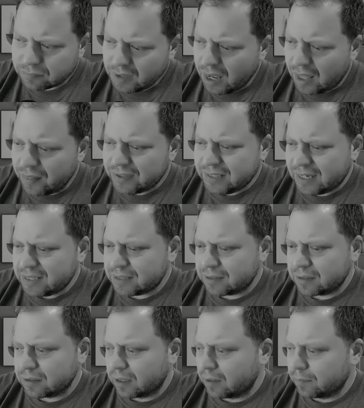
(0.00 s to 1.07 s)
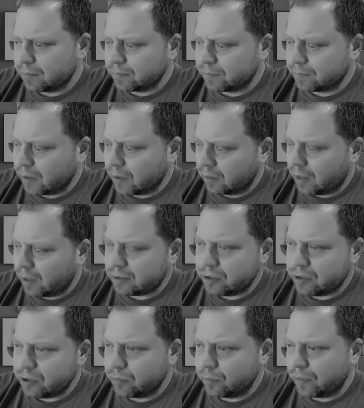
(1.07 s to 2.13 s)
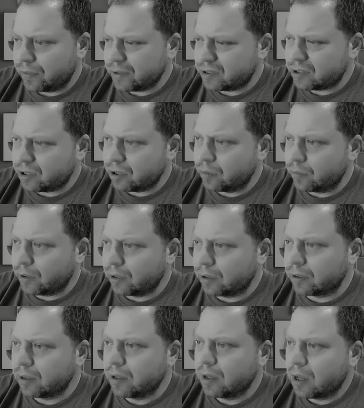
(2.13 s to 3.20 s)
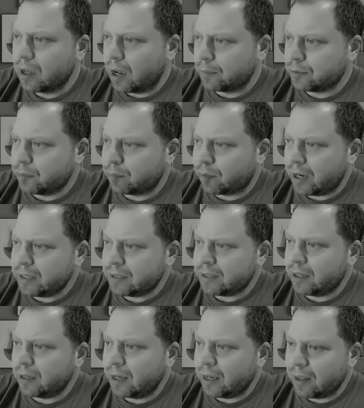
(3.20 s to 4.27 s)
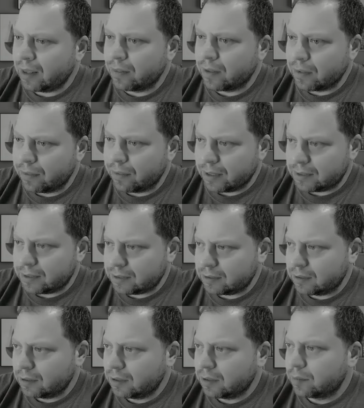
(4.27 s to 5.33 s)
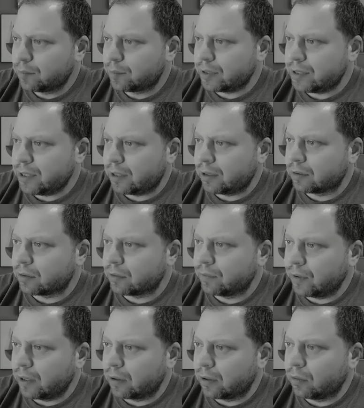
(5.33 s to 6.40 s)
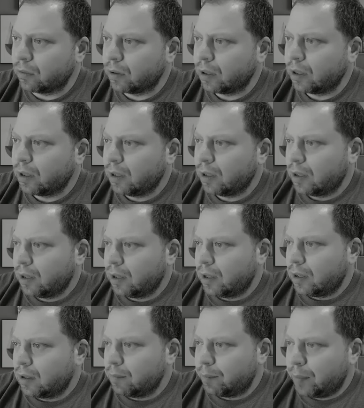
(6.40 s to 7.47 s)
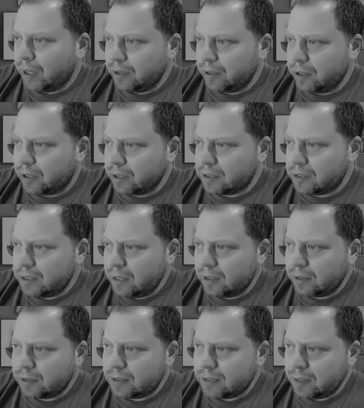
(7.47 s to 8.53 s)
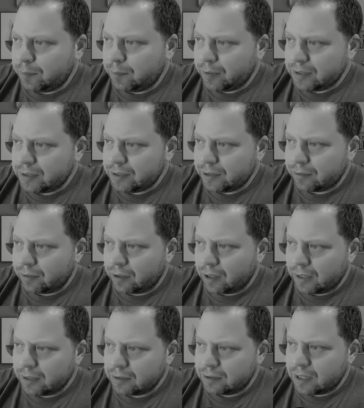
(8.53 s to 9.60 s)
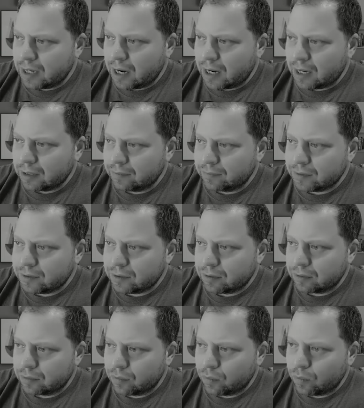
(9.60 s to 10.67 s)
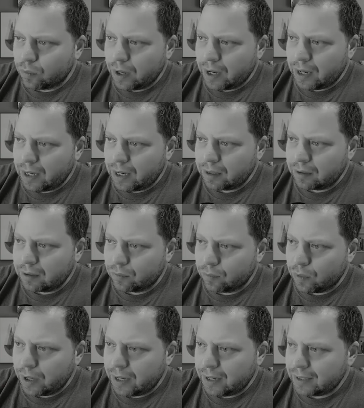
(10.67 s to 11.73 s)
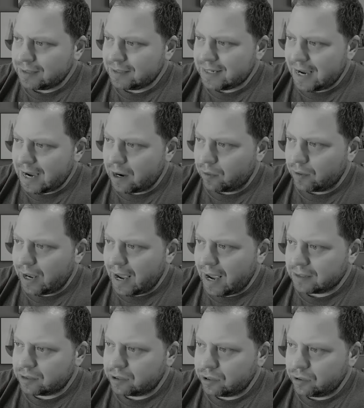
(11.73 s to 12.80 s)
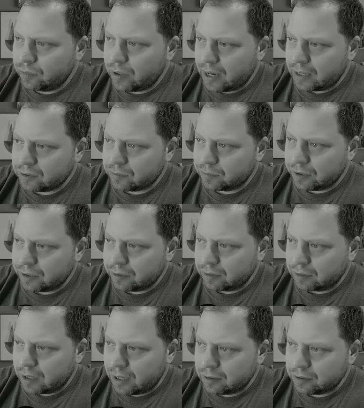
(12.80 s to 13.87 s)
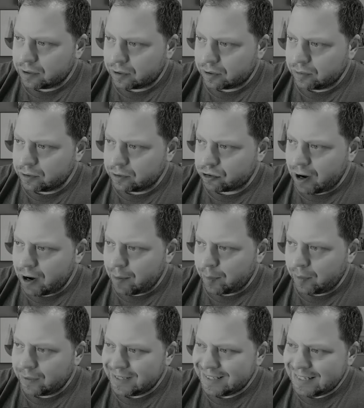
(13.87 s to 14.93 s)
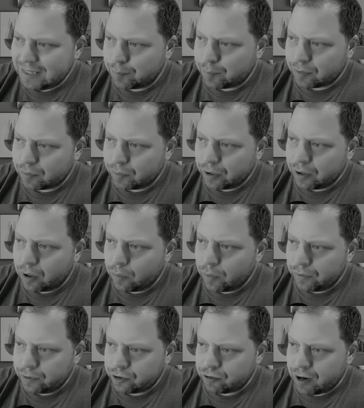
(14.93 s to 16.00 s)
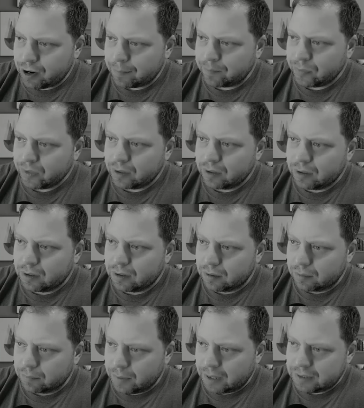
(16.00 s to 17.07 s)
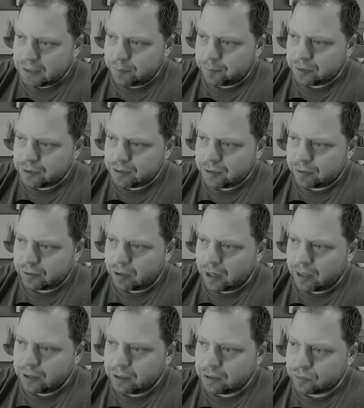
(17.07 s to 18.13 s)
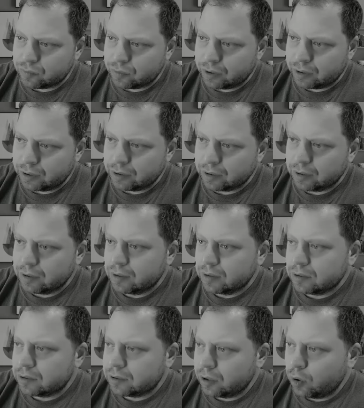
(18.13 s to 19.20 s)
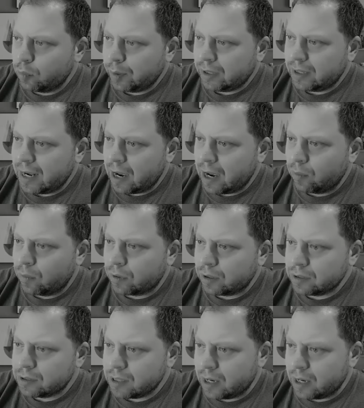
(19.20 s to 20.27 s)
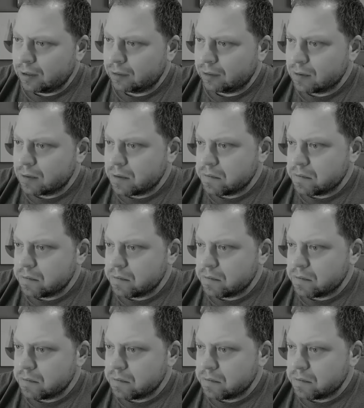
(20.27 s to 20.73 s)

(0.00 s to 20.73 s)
and this has a lot to do with the skew and the option pricing in this particular vehicle. But you can see that the T plus zero line dives way, way down as soon as we enter the trap. And the deeper we go in the trap, my T plus zero line is really sloping downwards. And,